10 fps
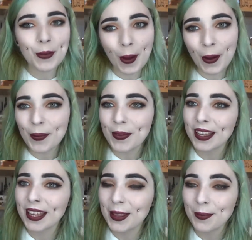pop
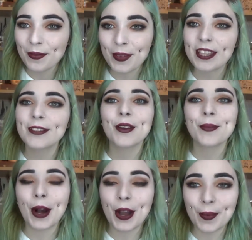the clip of me doing
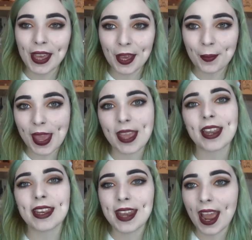my eye makeup in
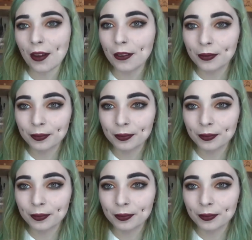now.